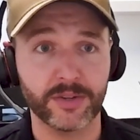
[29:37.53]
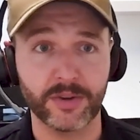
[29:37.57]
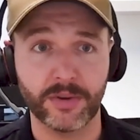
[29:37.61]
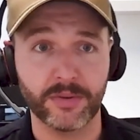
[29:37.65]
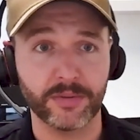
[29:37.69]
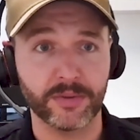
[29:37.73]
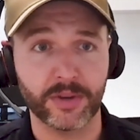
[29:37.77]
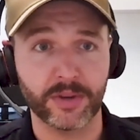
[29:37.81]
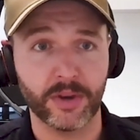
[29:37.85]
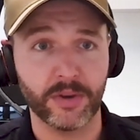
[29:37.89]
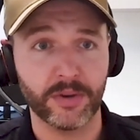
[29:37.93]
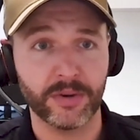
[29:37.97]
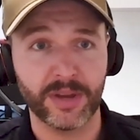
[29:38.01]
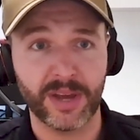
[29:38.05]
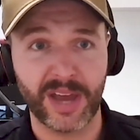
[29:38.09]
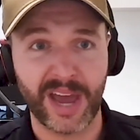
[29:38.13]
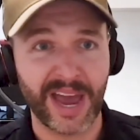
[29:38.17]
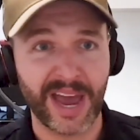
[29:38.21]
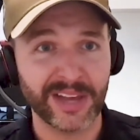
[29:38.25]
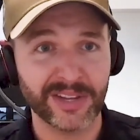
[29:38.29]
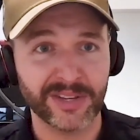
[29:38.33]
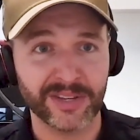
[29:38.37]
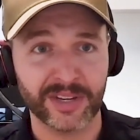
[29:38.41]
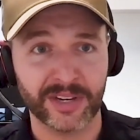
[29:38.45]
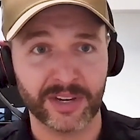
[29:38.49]
Don't go to
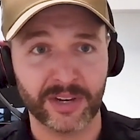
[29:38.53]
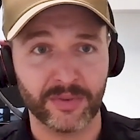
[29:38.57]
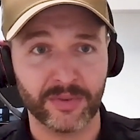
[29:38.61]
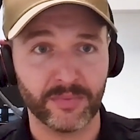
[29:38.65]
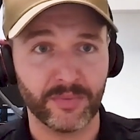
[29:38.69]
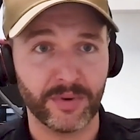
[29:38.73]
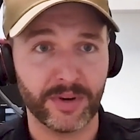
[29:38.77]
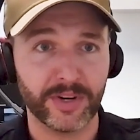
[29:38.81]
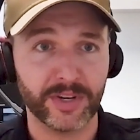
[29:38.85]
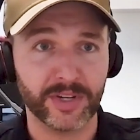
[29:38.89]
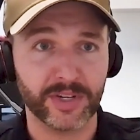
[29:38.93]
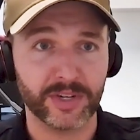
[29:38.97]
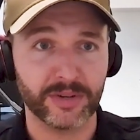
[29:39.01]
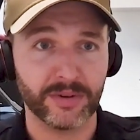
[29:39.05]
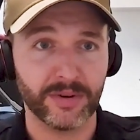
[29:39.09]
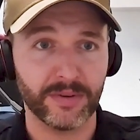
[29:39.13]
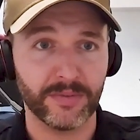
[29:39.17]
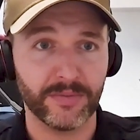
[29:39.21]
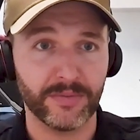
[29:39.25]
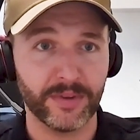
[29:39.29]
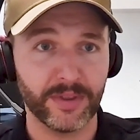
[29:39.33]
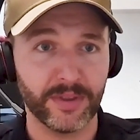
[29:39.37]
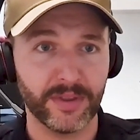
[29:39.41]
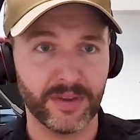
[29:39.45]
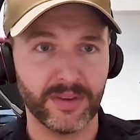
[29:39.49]
ASIC and register
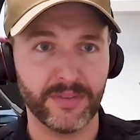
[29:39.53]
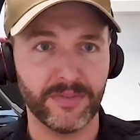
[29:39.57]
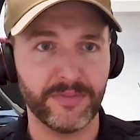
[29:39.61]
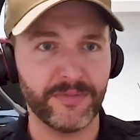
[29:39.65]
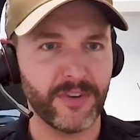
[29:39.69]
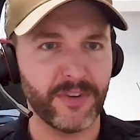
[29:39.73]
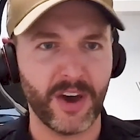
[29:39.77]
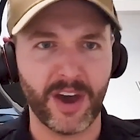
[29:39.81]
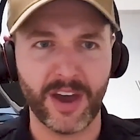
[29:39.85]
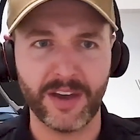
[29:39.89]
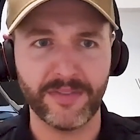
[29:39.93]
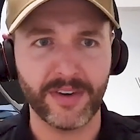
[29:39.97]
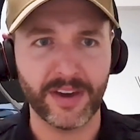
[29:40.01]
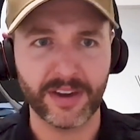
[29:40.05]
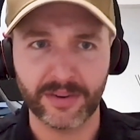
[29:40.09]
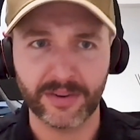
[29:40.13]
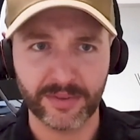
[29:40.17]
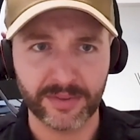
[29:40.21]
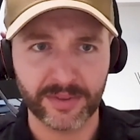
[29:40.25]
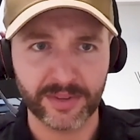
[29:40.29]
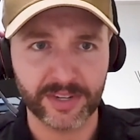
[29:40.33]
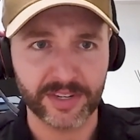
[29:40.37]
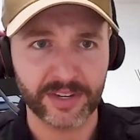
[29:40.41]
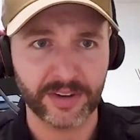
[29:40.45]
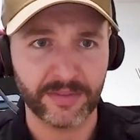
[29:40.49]
it for the
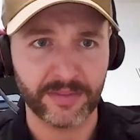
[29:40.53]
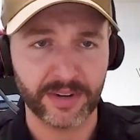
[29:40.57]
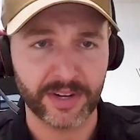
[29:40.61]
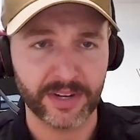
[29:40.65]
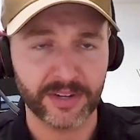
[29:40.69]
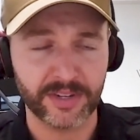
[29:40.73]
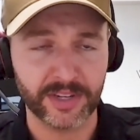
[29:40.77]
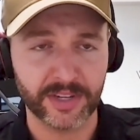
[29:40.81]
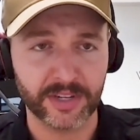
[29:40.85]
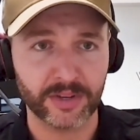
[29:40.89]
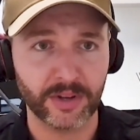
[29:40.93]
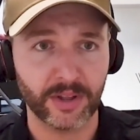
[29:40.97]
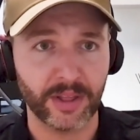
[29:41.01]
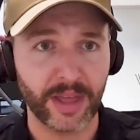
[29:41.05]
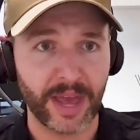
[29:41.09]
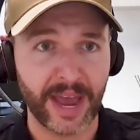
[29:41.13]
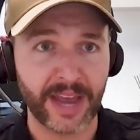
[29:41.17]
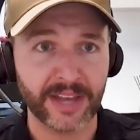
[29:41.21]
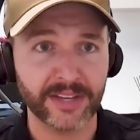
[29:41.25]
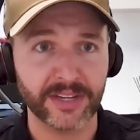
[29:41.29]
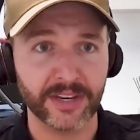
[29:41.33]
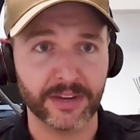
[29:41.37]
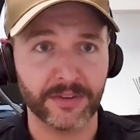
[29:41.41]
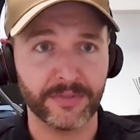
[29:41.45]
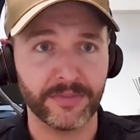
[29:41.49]
$576
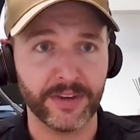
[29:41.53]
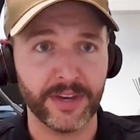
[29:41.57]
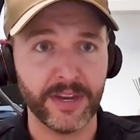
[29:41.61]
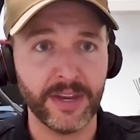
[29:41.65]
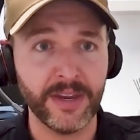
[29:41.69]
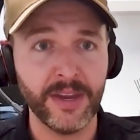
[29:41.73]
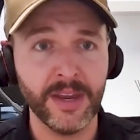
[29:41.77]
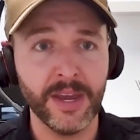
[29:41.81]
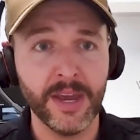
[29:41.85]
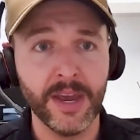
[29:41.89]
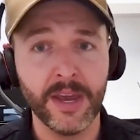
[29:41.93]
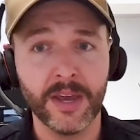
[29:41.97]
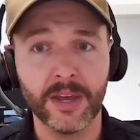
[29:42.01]
ASIC fee,